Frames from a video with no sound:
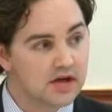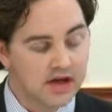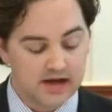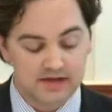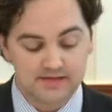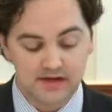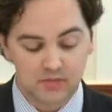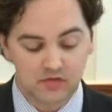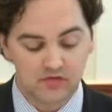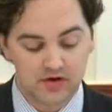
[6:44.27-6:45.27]
An
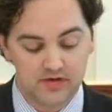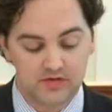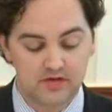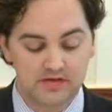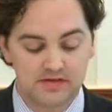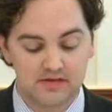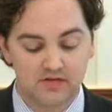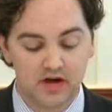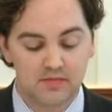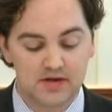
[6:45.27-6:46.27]
example for you of nursing's
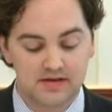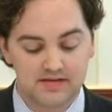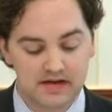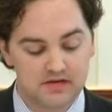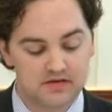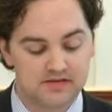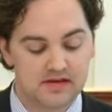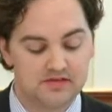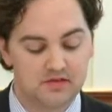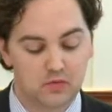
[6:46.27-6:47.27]
involvement in
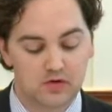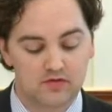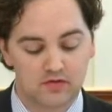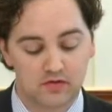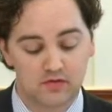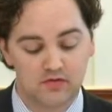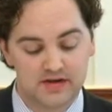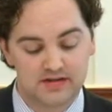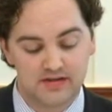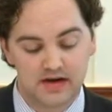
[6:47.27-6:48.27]
standardization and workflow
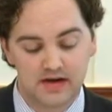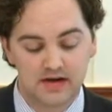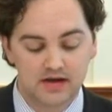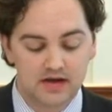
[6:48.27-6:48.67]
redesign